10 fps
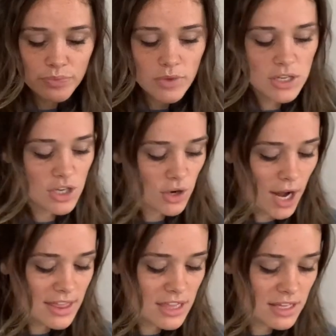you know,
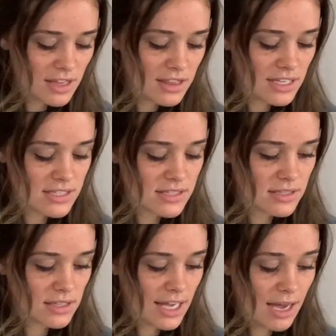I think that this
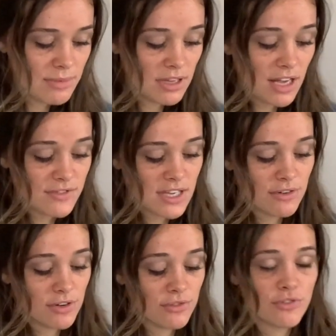can be a
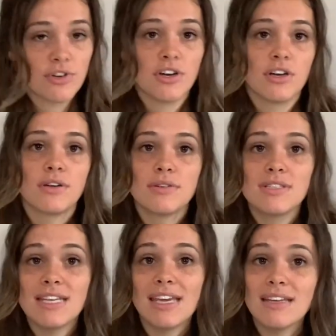lifesaver for
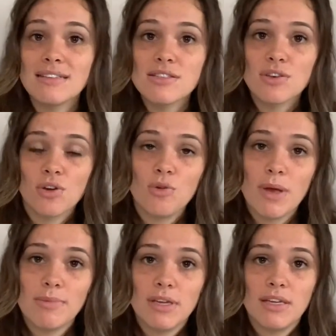teens who
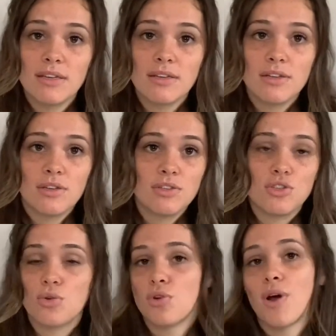maybe
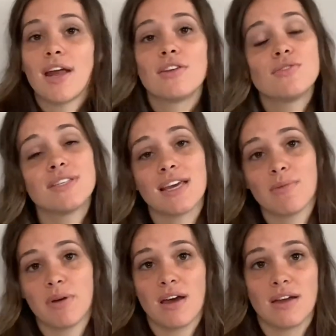don't know how to use a
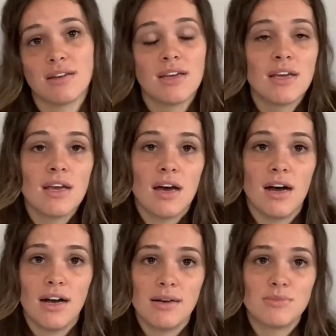tampon,
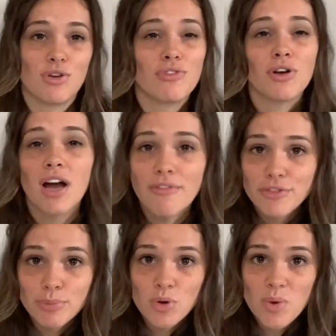don't feel
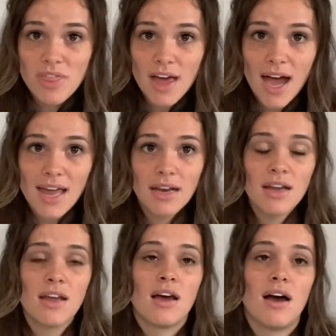comfortable with that.
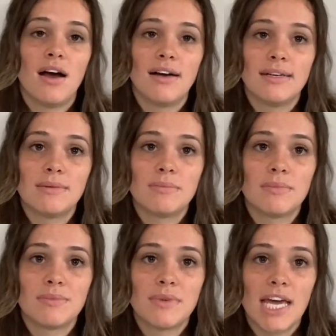
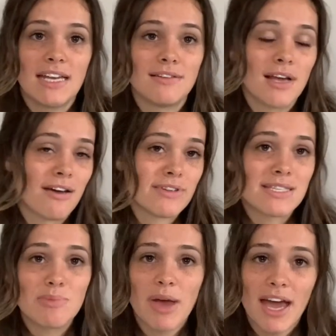And
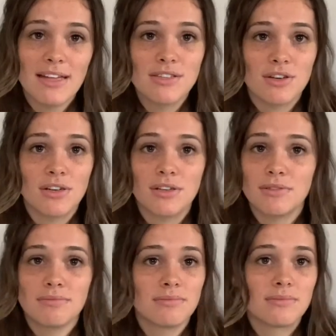obviously pads are
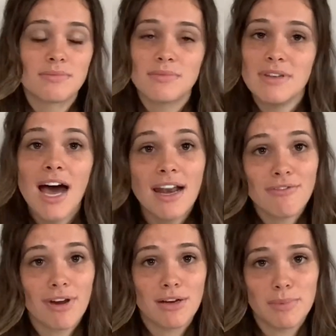not
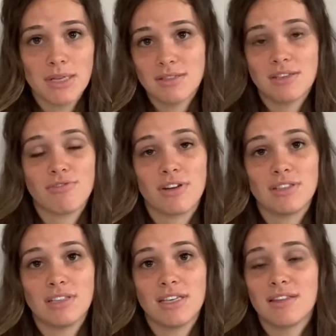environmentally
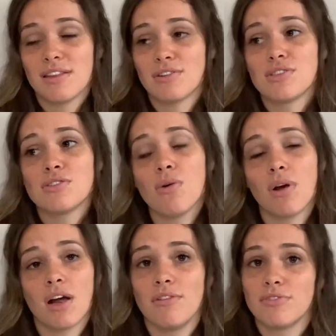friendly. They're so
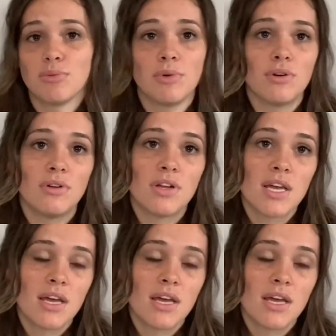uncomfortable.